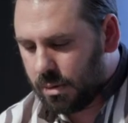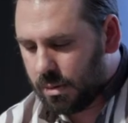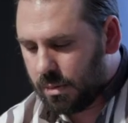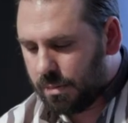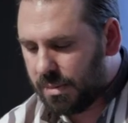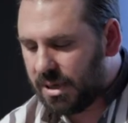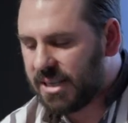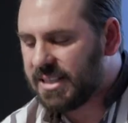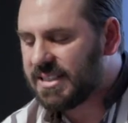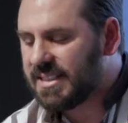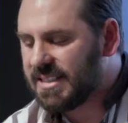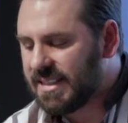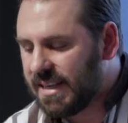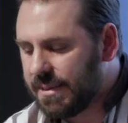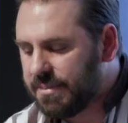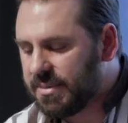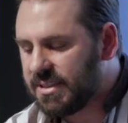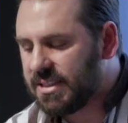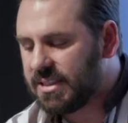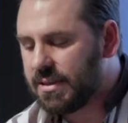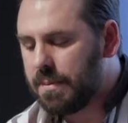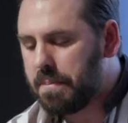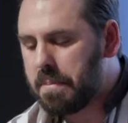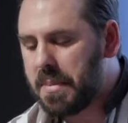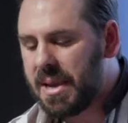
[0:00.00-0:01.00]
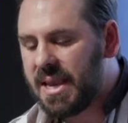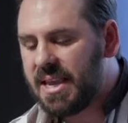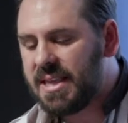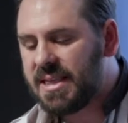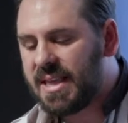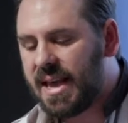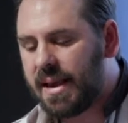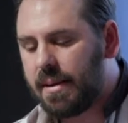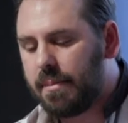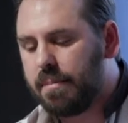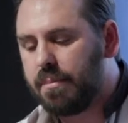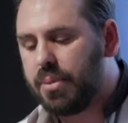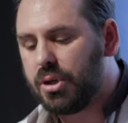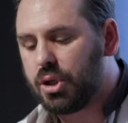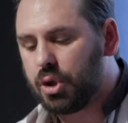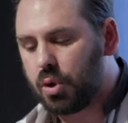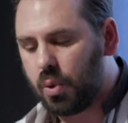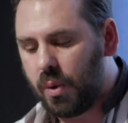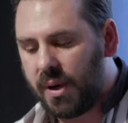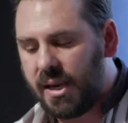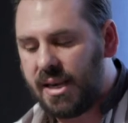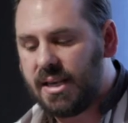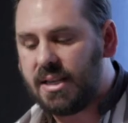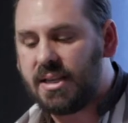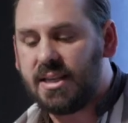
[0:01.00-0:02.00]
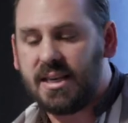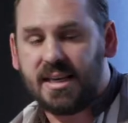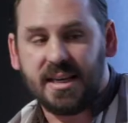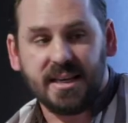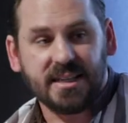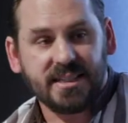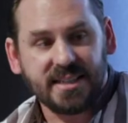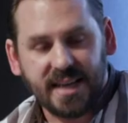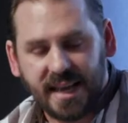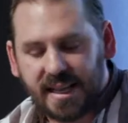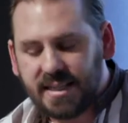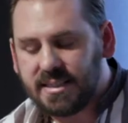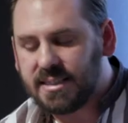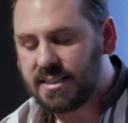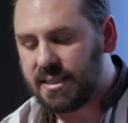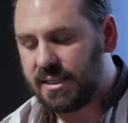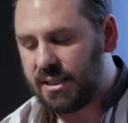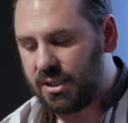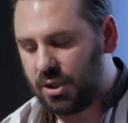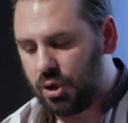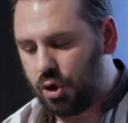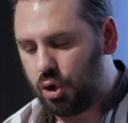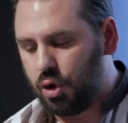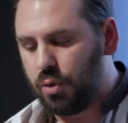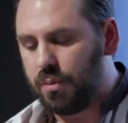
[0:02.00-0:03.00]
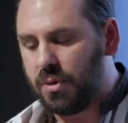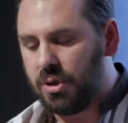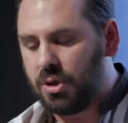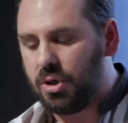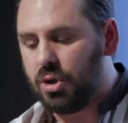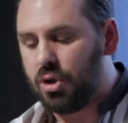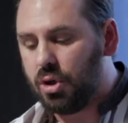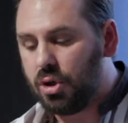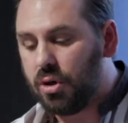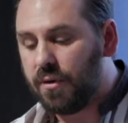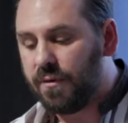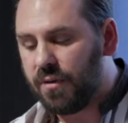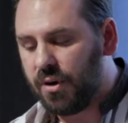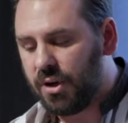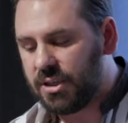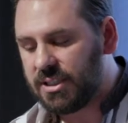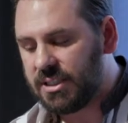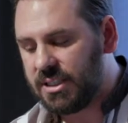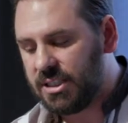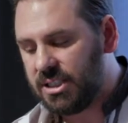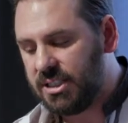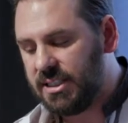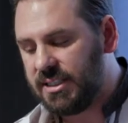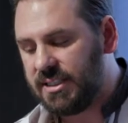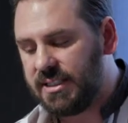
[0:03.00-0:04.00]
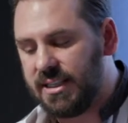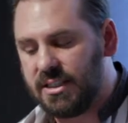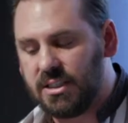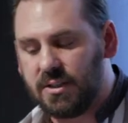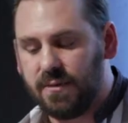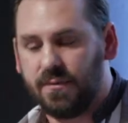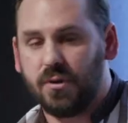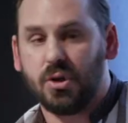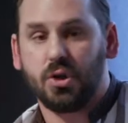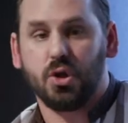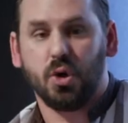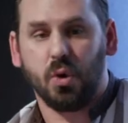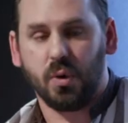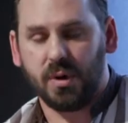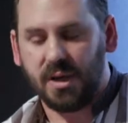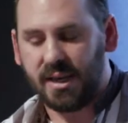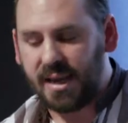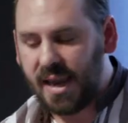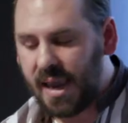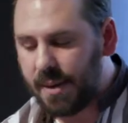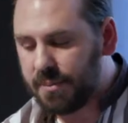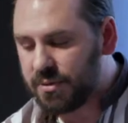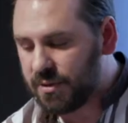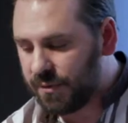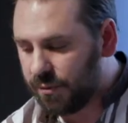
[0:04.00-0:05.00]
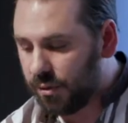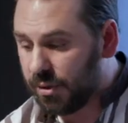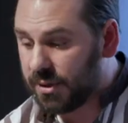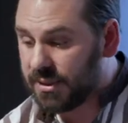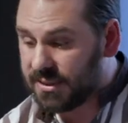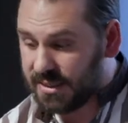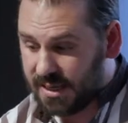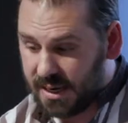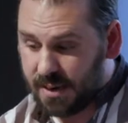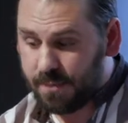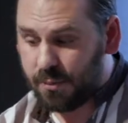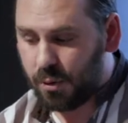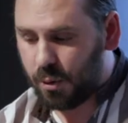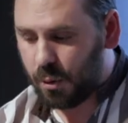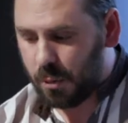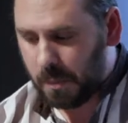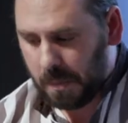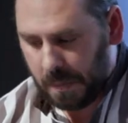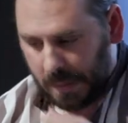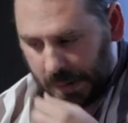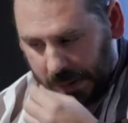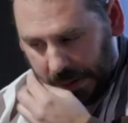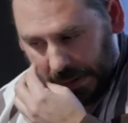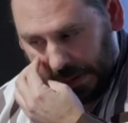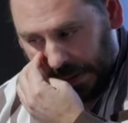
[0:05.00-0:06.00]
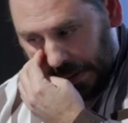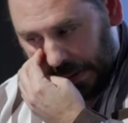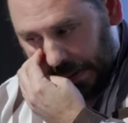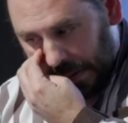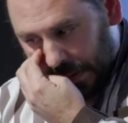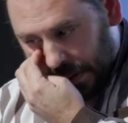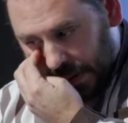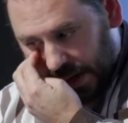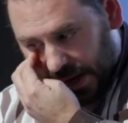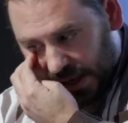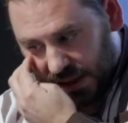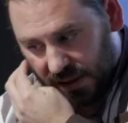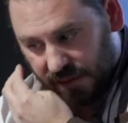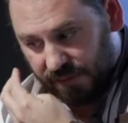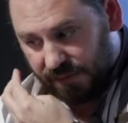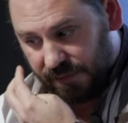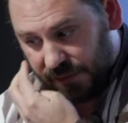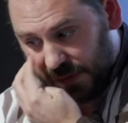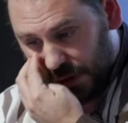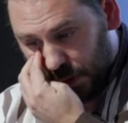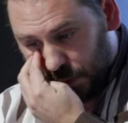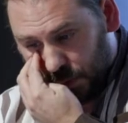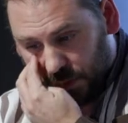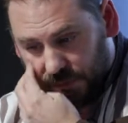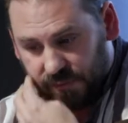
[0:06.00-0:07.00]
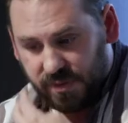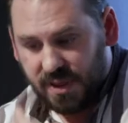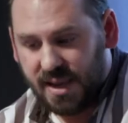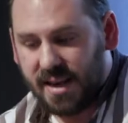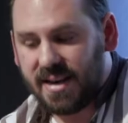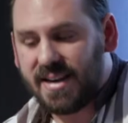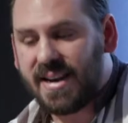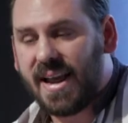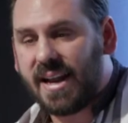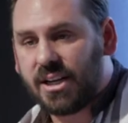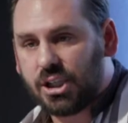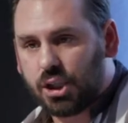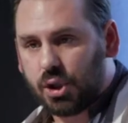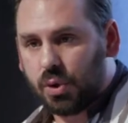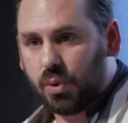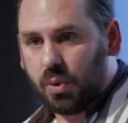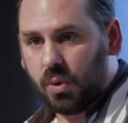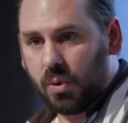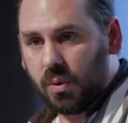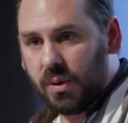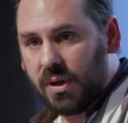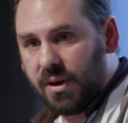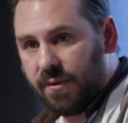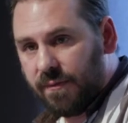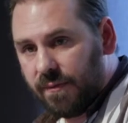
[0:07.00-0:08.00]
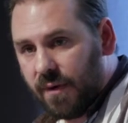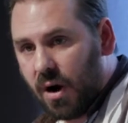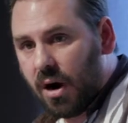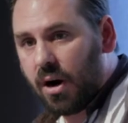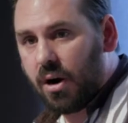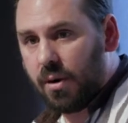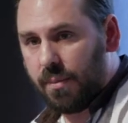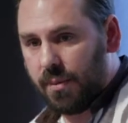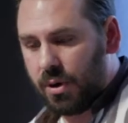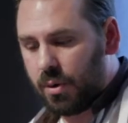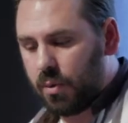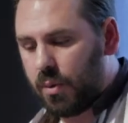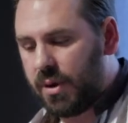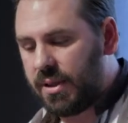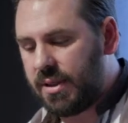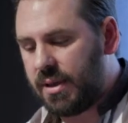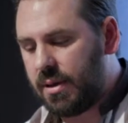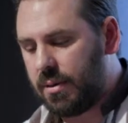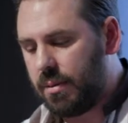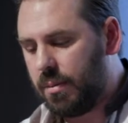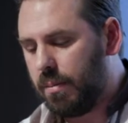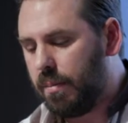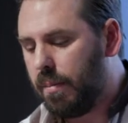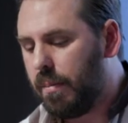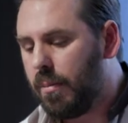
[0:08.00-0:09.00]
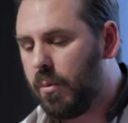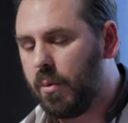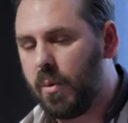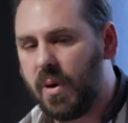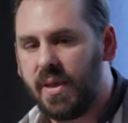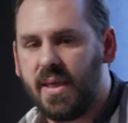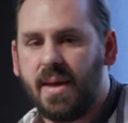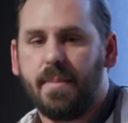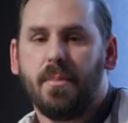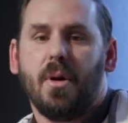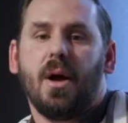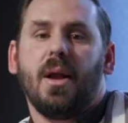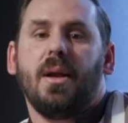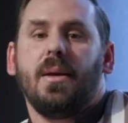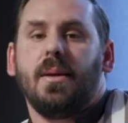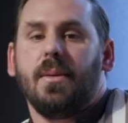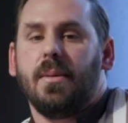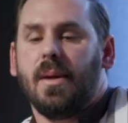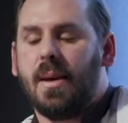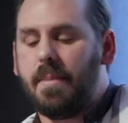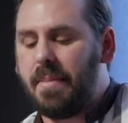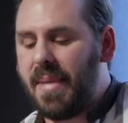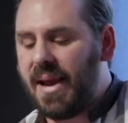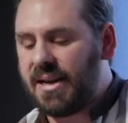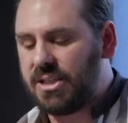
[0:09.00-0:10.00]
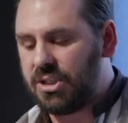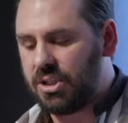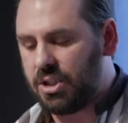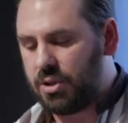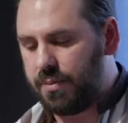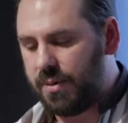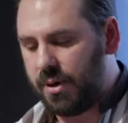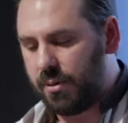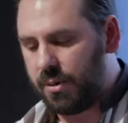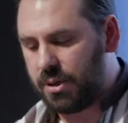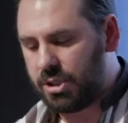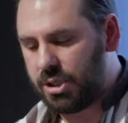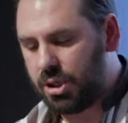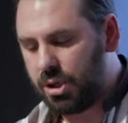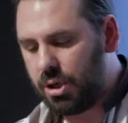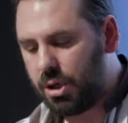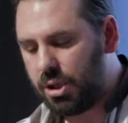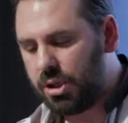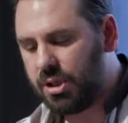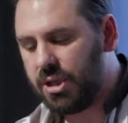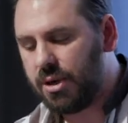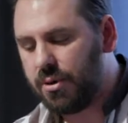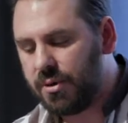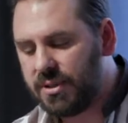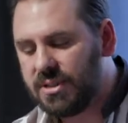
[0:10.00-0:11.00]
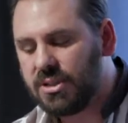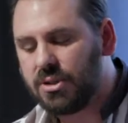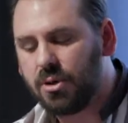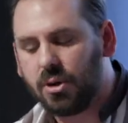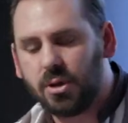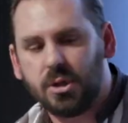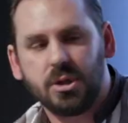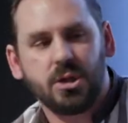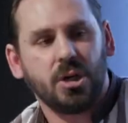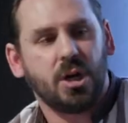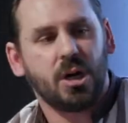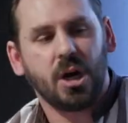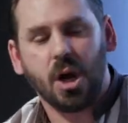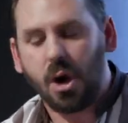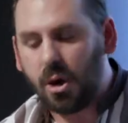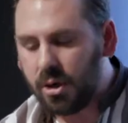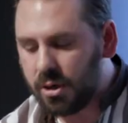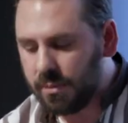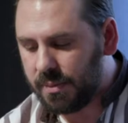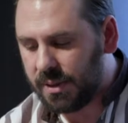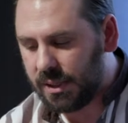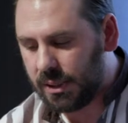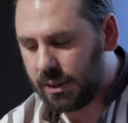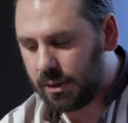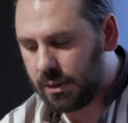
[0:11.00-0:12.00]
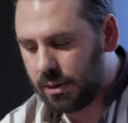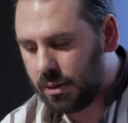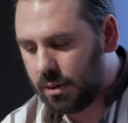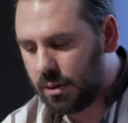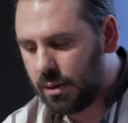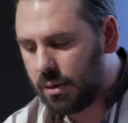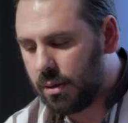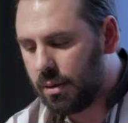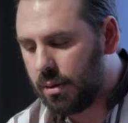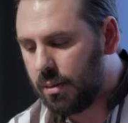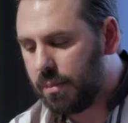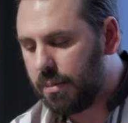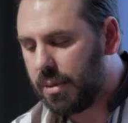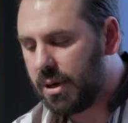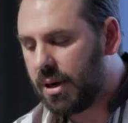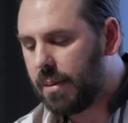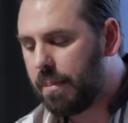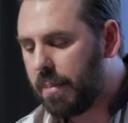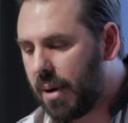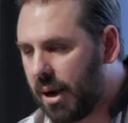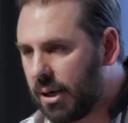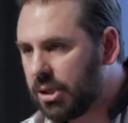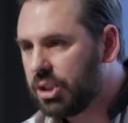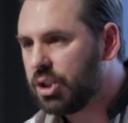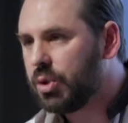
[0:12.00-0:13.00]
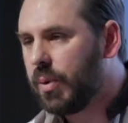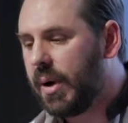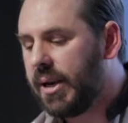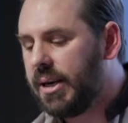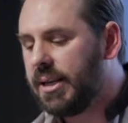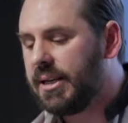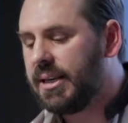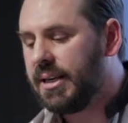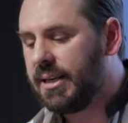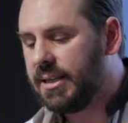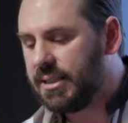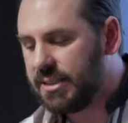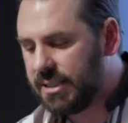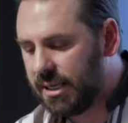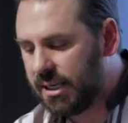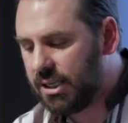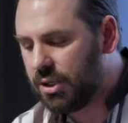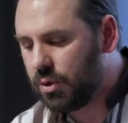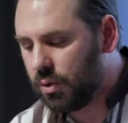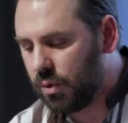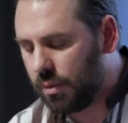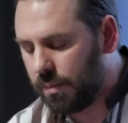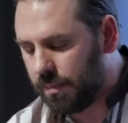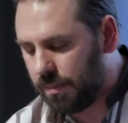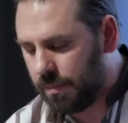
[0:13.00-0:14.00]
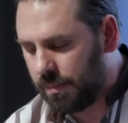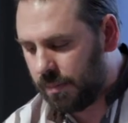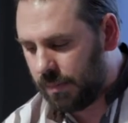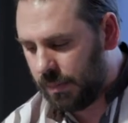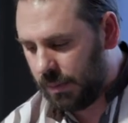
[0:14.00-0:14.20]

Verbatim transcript: But it seems to me that between the intensely human universe, as she says, of the talking apes, for example, and the field of their natural environment where they might imagine to be returned, there is not a dichotomy, but a punctuated continuum,